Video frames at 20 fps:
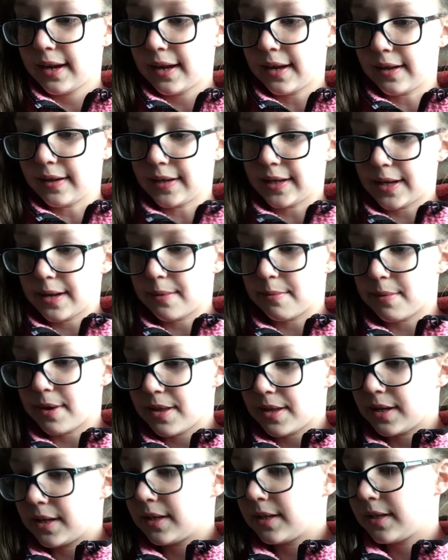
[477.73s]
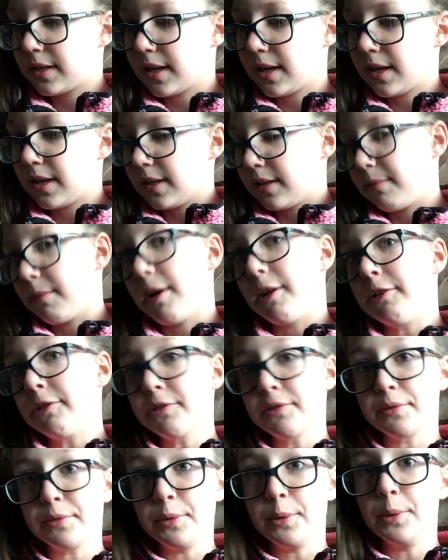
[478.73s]
Um, and then it says my
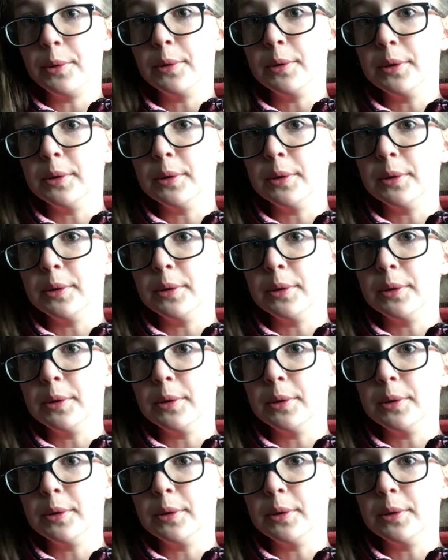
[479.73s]
school,